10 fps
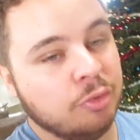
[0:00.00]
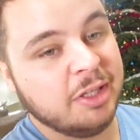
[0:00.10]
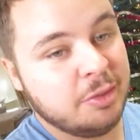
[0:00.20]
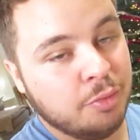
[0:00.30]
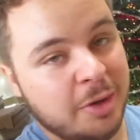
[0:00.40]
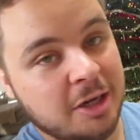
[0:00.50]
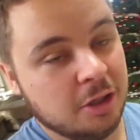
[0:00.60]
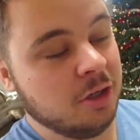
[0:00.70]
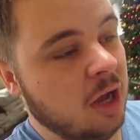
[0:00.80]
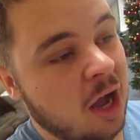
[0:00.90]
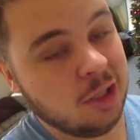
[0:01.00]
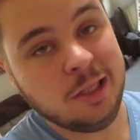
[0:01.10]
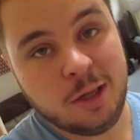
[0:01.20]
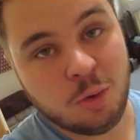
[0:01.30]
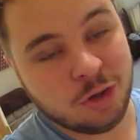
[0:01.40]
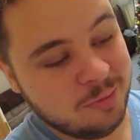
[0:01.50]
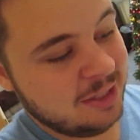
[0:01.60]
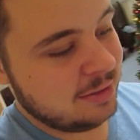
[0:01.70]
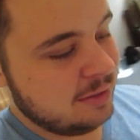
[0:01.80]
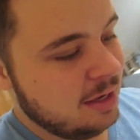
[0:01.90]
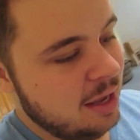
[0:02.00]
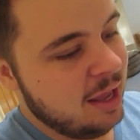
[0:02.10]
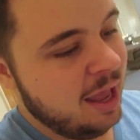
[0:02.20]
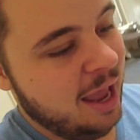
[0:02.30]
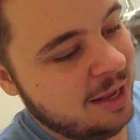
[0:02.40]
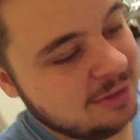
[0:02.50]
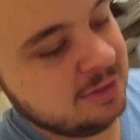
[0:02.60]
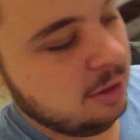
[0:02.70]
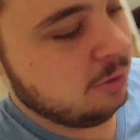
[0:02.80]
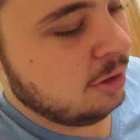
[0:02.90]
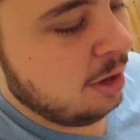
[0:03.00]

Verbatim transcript: really weird, ugly ornaments, and so,